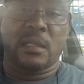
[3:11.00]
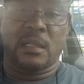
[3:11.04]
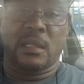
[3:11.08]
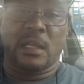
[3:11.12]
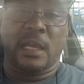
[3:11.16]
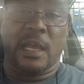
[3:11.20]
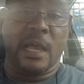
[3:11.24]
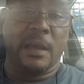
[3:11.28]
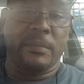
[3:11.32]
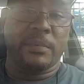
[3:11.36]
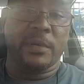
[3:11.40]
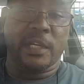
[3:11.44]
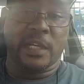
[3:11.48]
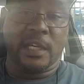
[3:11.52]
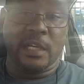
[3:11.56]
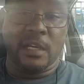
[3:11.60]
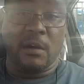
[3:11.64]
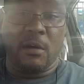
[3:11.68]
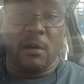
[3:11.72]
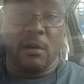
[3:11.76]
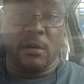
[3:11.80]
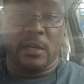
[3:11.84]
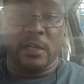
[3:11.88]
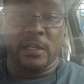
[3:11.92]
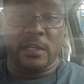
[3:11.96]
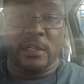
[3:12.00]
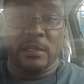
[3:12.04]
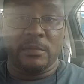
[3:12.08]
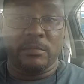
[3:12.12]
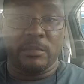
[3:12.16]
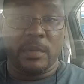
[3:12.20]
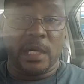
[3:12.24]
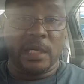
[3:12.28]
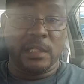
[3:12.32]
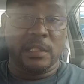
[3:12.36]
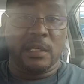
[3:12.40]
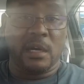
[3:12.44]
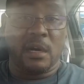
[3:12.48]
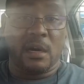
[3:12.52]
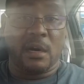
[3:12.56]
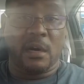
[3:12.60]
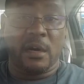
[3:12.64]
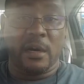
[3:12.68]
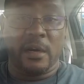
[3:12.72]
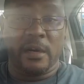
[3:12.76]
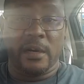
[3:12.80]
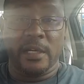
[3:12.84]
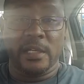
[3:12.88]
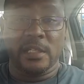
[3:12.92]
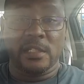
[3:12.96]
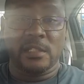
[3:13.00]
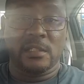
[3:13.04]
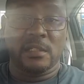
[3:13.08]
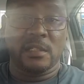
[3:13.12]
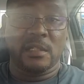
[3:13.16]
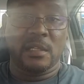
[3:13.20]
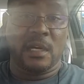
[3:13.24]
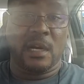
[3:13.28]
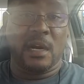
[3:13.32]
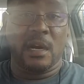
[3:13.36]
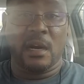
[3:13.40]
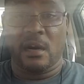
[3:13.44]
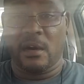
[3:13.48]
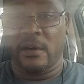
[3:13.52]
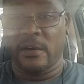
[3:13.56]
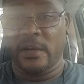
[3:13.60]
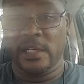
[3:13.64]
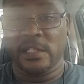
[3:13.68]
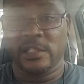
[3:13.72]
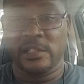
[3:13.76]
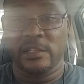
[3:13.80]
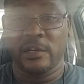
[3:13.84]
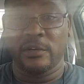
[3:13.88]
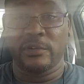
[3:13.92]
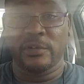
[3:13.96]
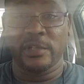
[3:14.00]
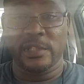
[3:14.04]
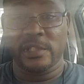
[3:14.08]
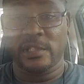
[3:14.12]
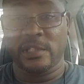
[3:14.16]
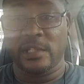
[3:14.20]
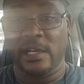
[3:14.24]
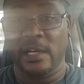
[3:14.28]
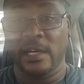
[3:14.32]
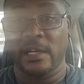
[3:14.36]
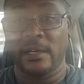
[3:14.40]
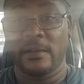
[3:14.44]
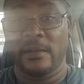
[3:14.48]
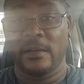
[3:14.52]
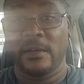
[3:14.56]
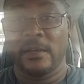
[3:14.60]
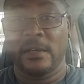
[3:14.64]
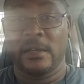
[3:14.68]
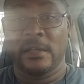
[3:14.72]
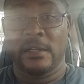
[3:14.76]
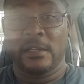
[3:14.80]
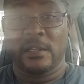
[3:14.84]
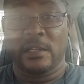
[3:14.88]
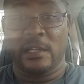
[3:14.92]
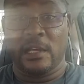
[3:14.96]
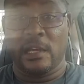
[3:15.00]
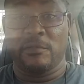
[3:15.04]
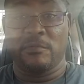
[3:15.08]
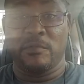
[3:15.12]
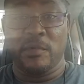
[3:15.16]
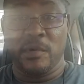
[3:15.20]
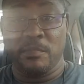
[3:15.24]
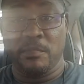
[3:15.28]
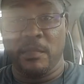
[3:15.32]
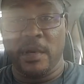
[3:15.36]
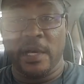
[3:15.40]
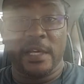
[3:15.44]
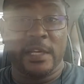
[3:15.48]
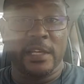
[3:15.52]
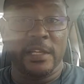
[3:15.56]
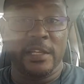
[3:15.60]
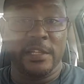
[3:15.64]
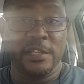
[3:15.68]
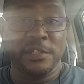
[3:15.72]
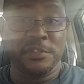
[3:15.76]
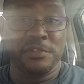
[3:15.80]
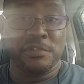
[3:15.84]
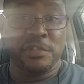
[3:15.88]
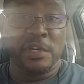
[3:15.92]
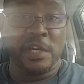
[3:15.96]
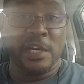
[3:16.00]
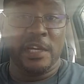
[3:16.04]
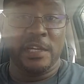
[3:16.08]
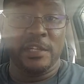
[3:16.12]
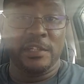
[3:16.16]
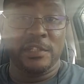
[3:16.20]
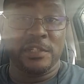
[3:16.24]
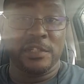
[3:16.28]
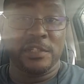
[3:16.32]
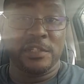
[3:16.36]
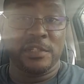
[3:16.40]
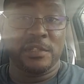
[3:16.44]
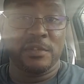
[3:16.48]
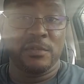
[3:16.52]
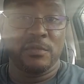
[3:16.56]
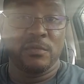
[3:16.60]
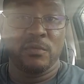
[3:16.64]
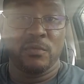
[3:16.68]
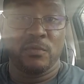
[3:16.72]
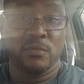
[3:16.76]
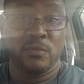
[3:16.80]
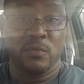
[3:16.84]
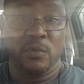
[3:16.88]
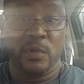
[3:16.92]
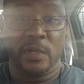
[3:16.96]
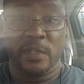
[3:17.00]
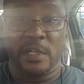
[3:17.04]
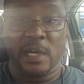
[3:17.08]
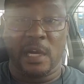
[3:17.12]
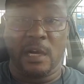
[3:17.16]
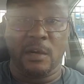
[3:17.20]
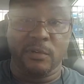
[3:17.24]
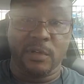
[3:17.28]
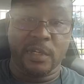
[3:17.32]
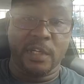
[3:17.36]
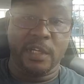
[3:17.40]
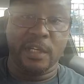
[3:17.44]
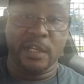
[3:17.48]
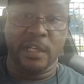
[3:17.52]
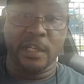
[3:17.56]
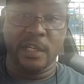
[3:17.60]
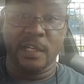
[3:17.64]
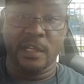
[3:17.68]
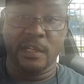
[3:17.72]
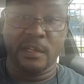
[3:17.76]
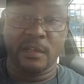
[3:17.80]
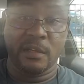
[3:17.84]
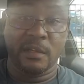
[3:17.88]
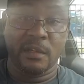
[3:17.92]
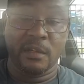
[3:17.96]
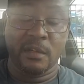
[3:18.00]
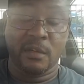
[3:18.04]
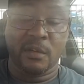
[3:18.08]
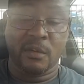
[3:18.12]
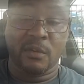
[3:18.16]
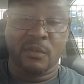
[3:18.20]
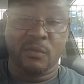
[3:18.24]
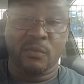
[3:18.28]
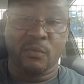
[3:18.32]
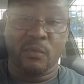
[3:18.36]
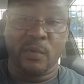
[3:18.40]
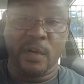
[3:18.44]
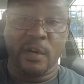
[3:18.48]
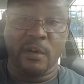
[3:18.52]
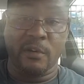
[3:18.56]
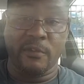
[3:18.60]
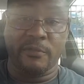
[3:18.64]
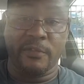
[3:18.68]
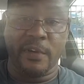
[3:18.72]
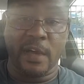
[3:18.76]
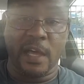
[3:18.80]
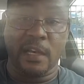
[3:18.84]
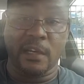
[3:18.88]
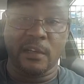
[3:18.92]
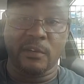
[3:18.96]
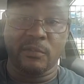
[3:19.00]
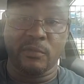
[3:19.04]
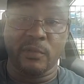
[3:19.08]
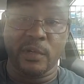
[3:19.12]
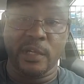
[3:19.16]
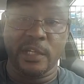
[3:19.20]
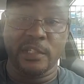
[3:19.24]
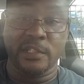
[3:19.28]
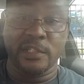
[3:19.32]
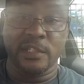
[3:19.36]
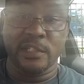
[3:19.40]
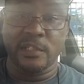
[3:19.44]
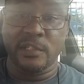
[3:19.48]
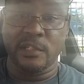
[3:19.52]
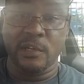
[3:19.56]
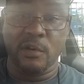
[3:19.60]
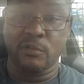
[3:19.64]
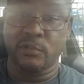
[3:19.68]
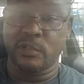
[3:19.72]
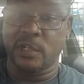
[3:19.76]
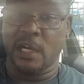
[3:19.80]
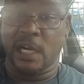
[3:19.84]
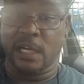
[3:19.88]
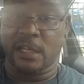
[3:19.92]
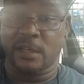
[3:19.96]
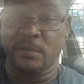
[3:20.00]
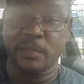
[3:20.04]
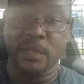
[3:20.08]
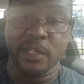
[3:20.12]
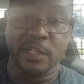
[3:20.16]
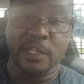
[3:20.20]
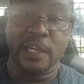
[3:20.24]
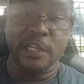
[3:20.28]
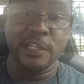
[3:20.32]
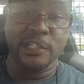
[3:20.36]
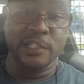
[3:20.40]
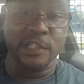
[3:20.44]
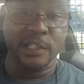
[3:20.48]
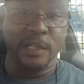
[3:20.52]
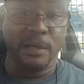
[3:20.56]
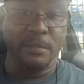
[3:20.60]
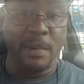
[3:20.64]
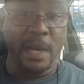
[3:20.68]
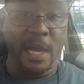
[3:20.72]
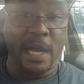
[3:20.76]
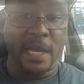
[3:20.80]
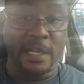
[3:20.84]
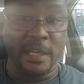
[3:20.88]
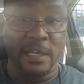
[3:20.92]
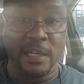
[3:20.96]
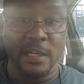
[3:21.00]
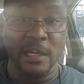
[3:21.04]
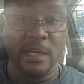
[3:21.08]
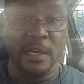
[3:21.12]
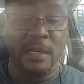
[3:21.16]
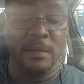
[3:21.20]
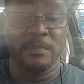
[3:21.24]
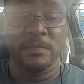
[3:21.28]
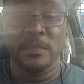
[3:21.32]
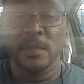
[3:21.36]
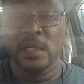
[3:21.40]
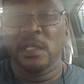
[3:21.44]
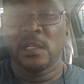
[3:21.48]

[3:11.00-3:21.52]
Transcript: They happen to get audited by the IRS. The IRS noticed that they've been making these changes without any real valid reason, no documentation to back it up.